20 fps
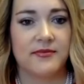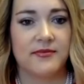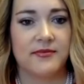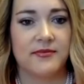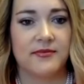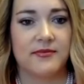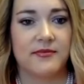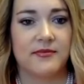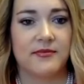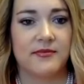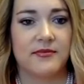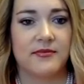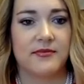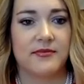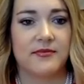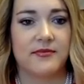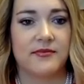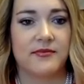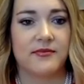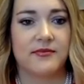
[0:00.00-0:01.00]

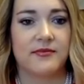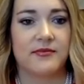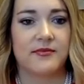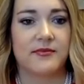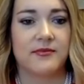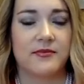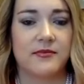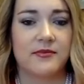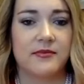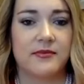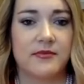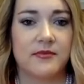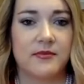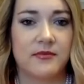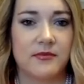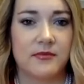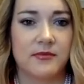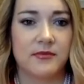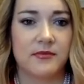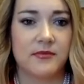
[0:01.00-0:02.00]

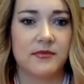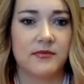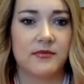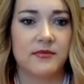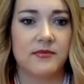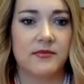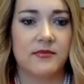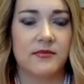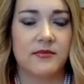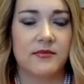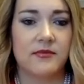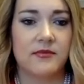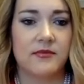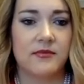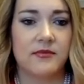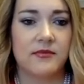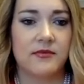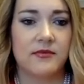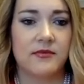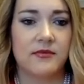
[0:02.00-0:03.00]

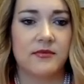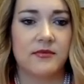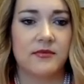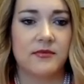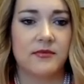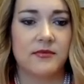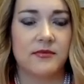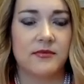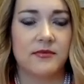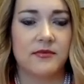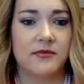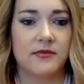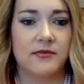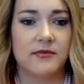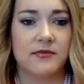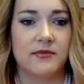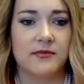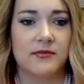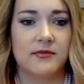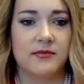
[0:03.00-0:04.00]

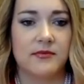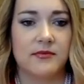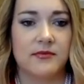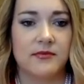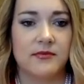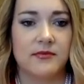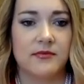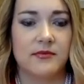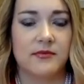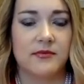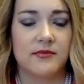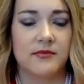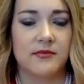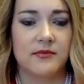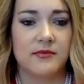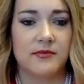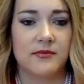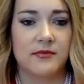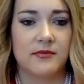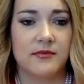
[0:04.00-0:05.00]
This person isn't speaking.